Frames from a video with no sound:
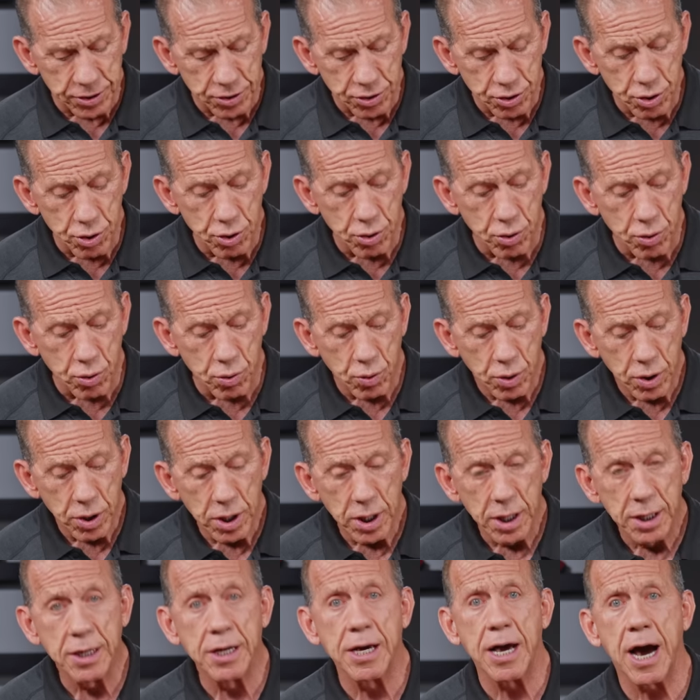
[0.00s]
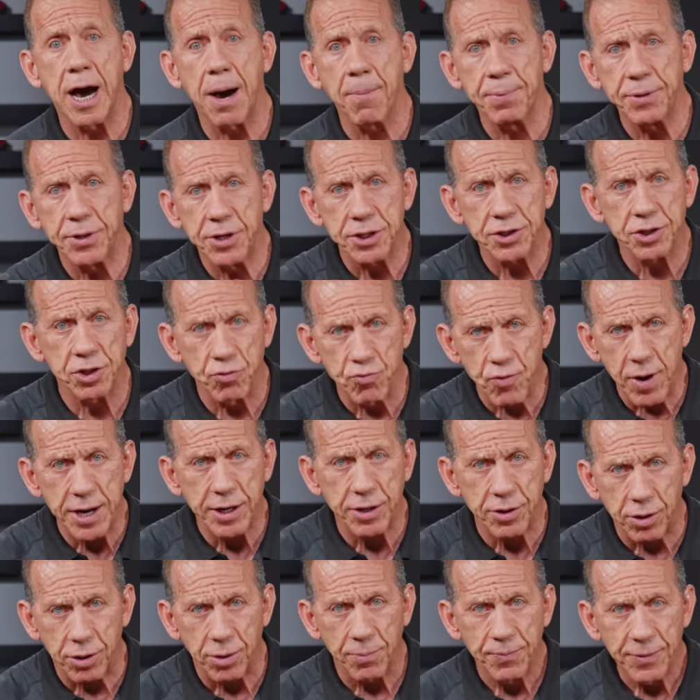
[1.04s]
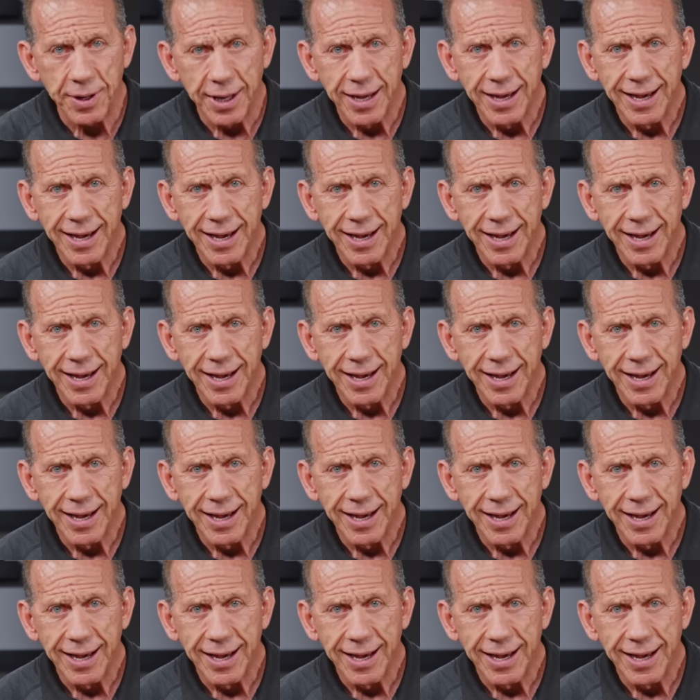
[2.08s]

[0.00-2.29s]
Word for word: new competition reticle